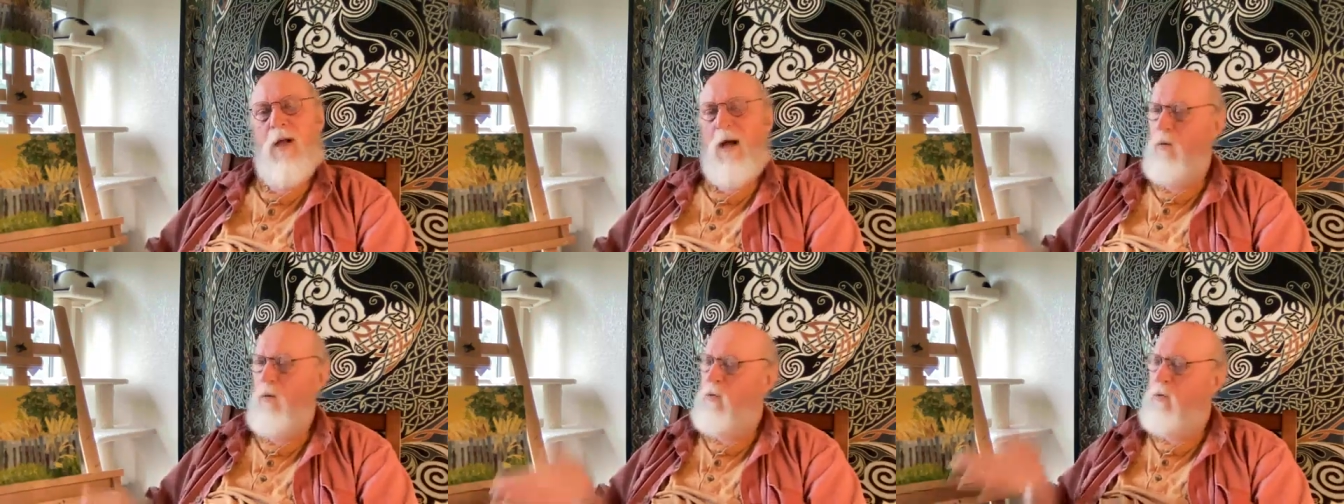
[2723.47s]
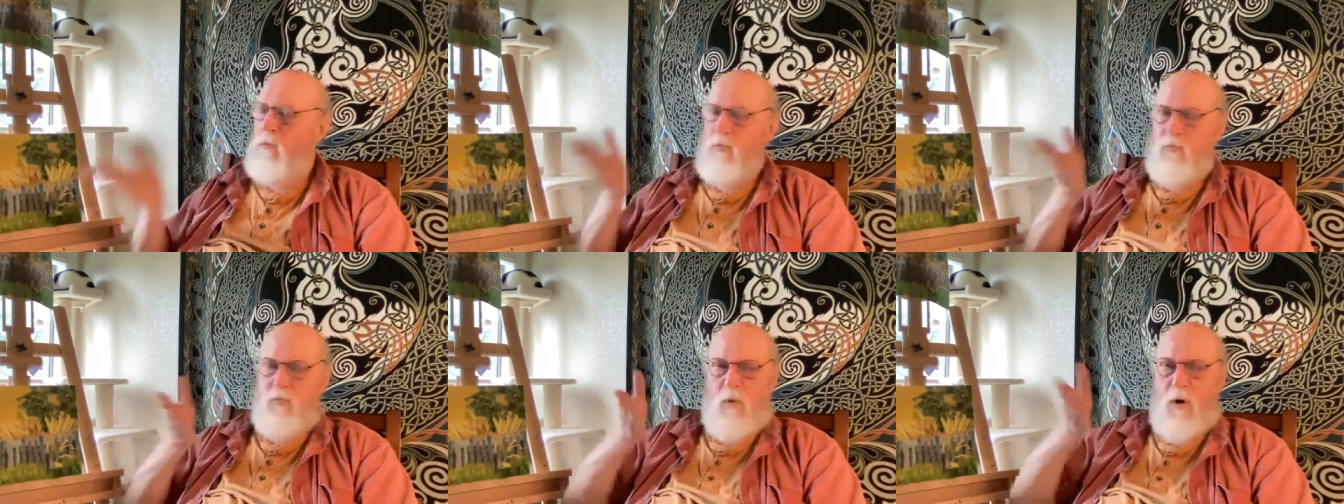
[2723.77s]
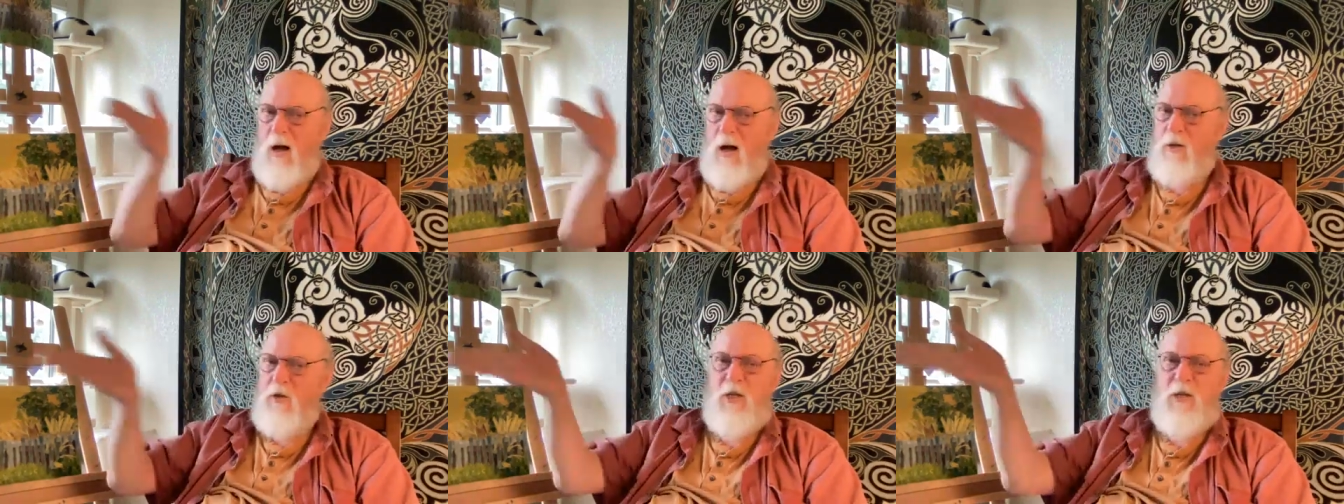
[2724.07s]
I was
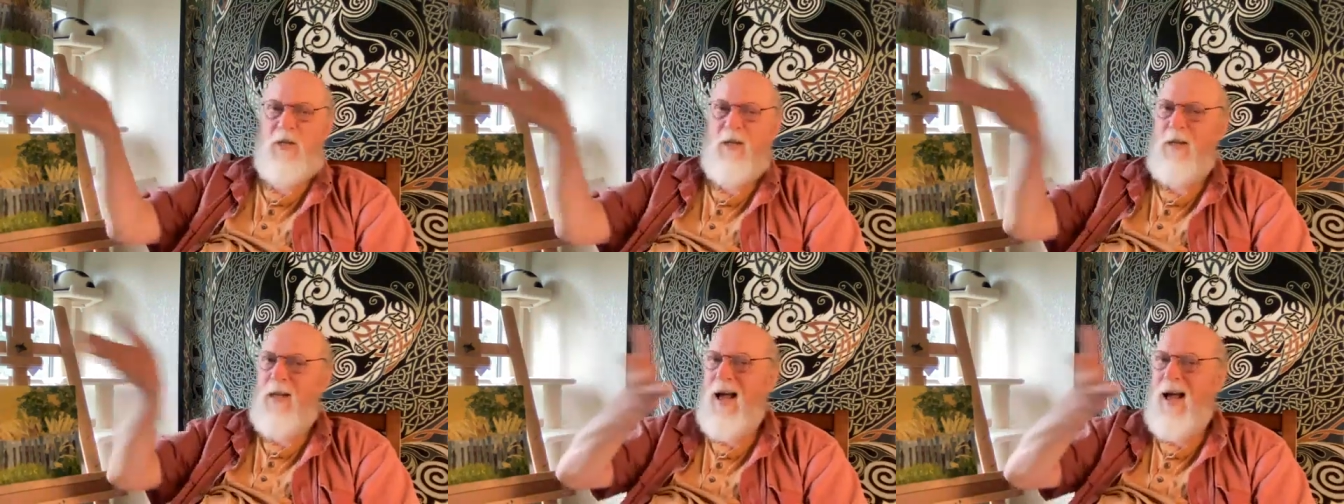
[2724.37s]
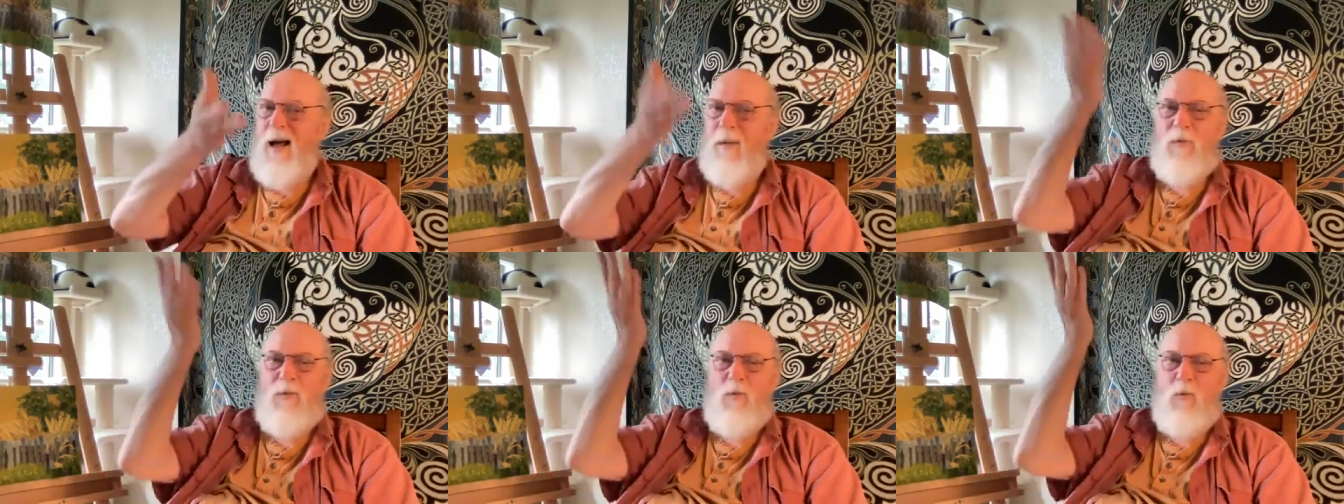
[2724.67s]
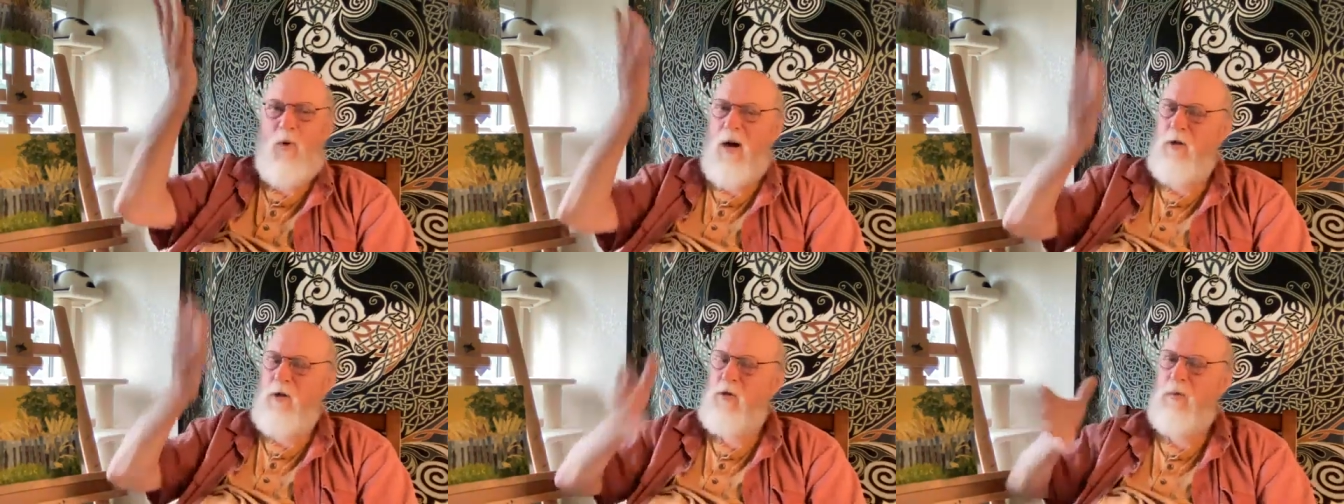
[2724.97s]
watching it happen,
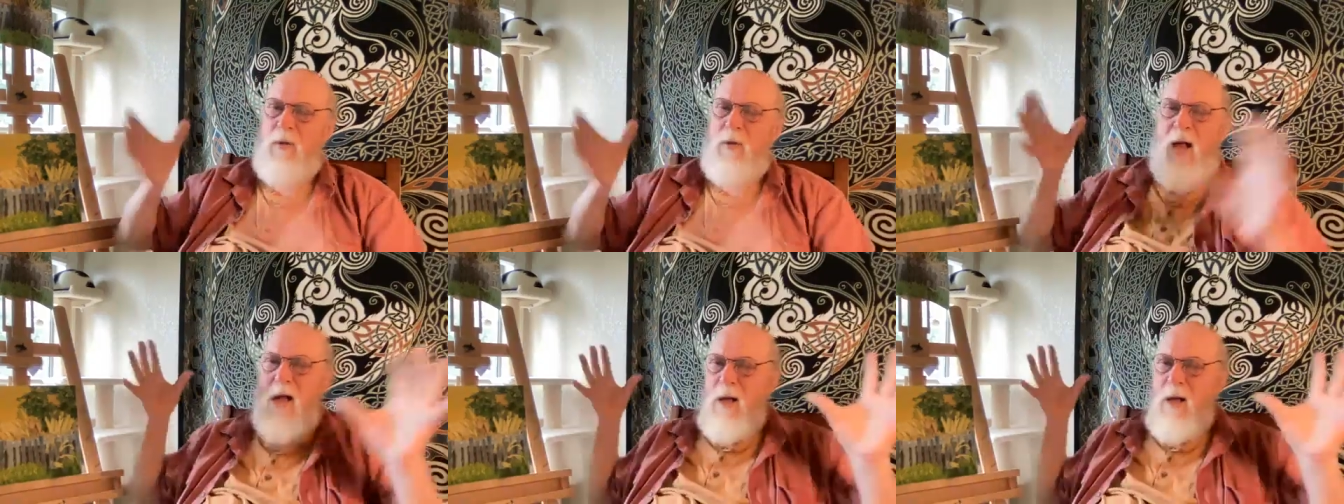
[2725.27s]
watching